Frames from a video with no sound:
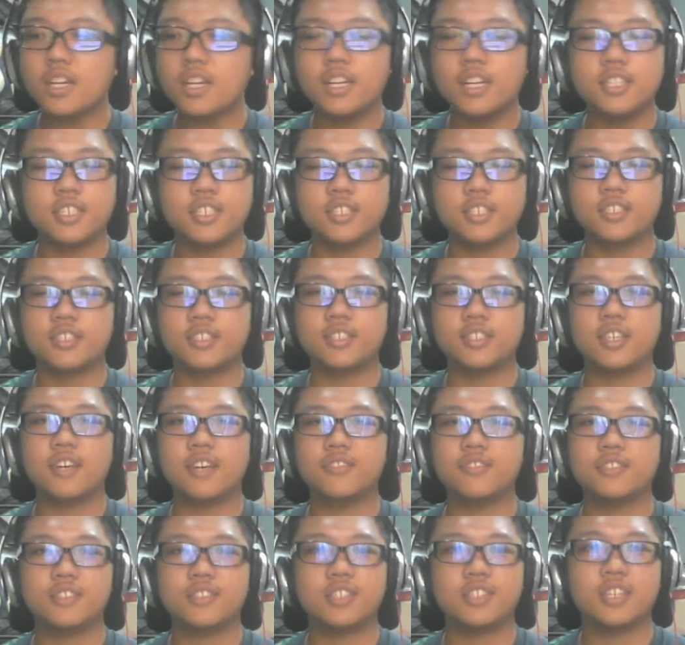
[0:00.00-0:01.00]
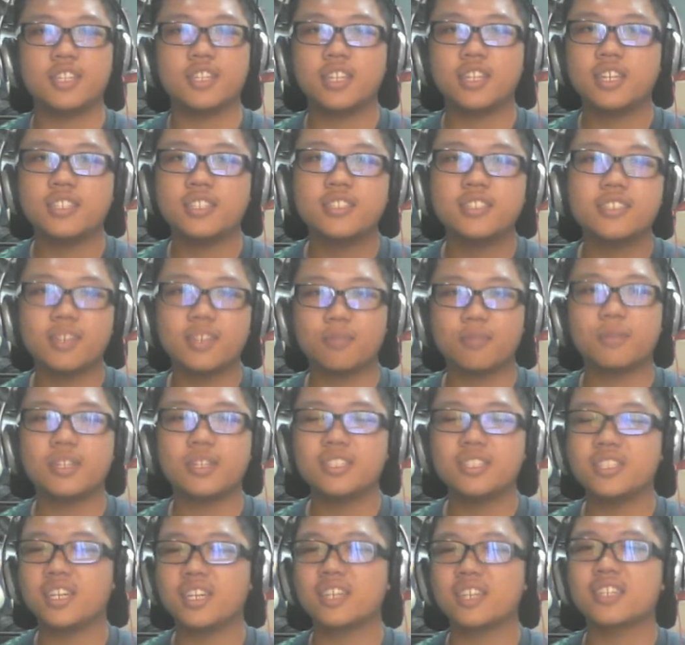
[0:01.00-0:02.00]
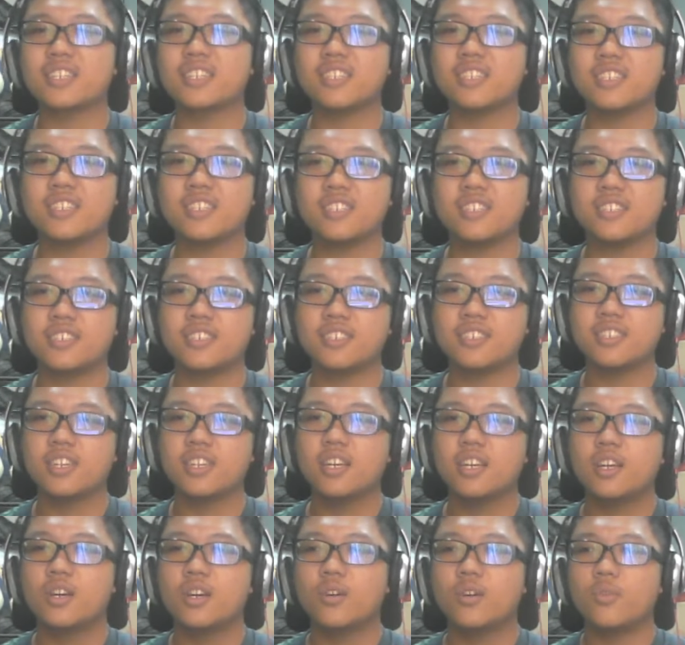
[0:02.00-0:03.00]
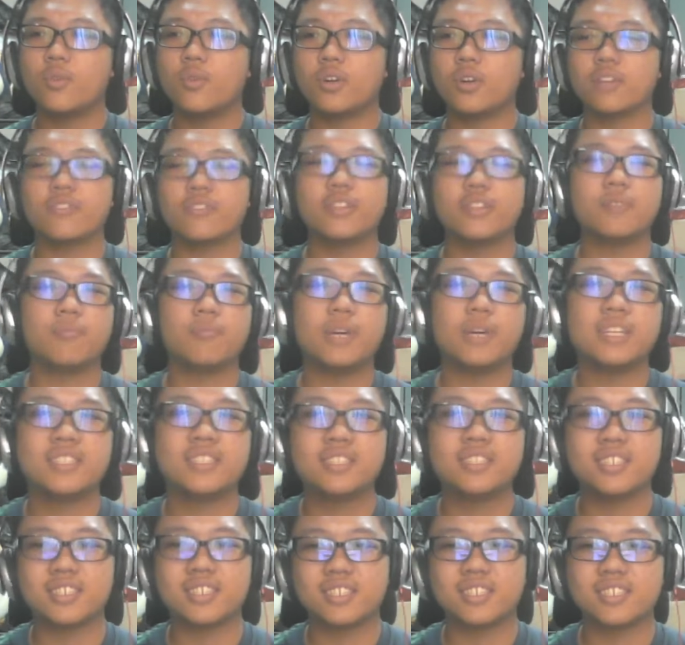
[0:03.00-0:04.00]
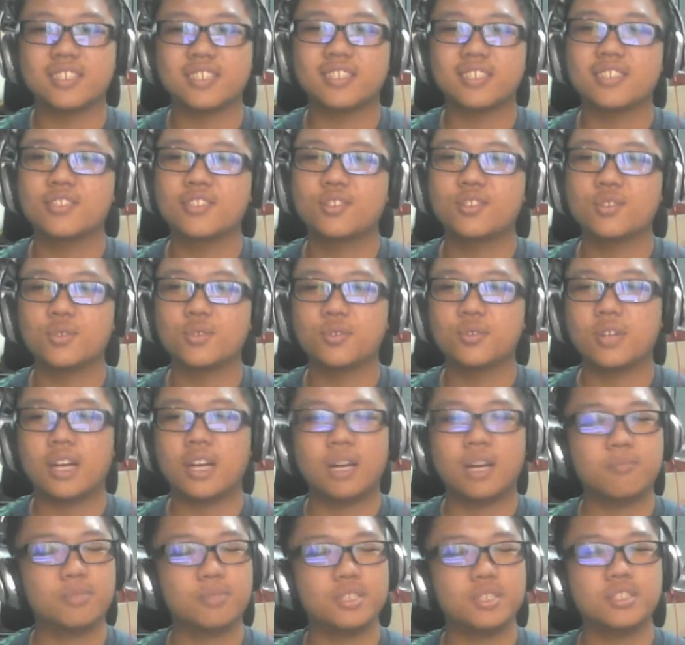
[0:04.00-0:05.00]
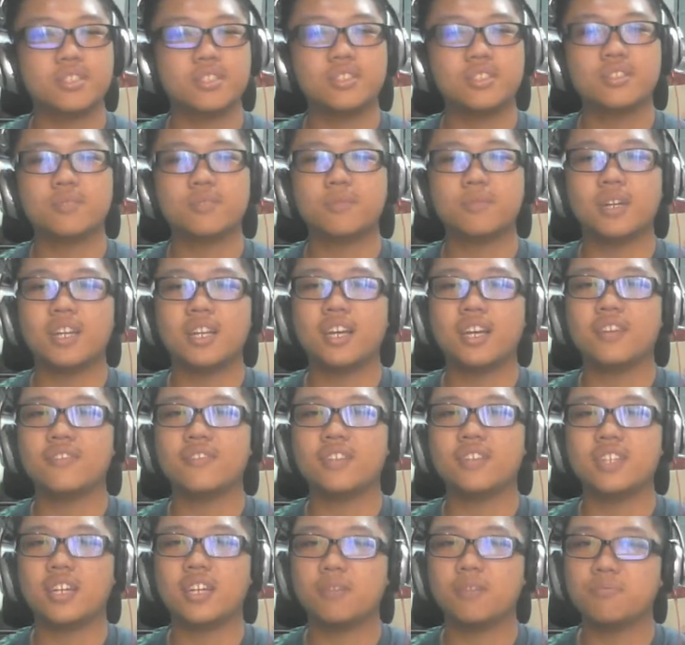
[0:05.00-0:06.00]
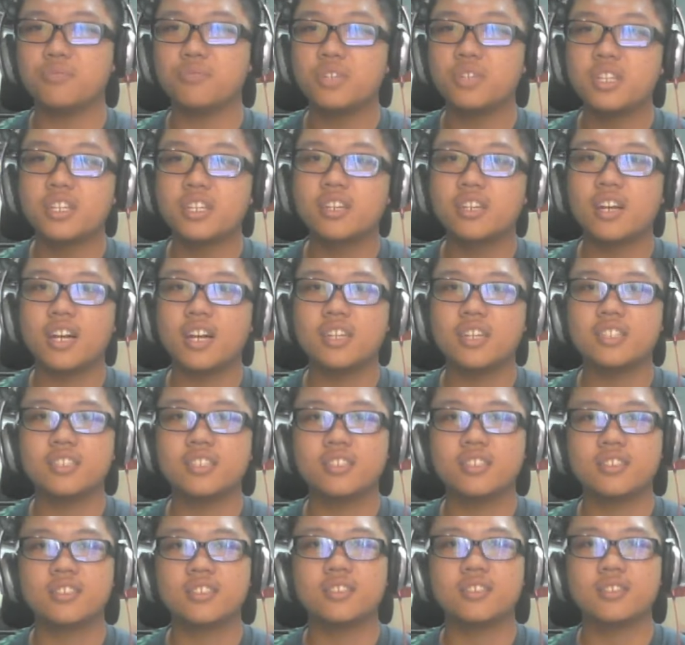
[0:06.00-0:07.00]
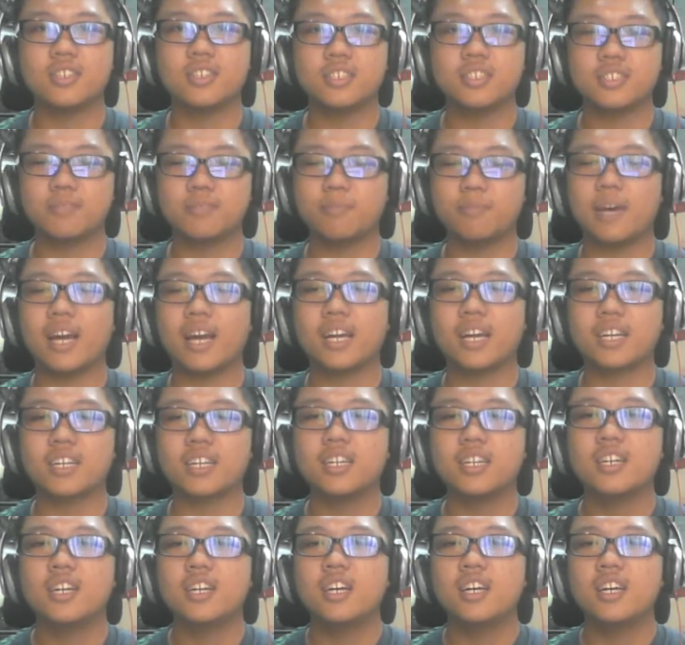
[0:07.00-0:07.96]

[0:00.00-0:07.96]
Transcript: I just have to say that Samurai Jack is one of the best things to happen to my life, and I'm really glad it's back.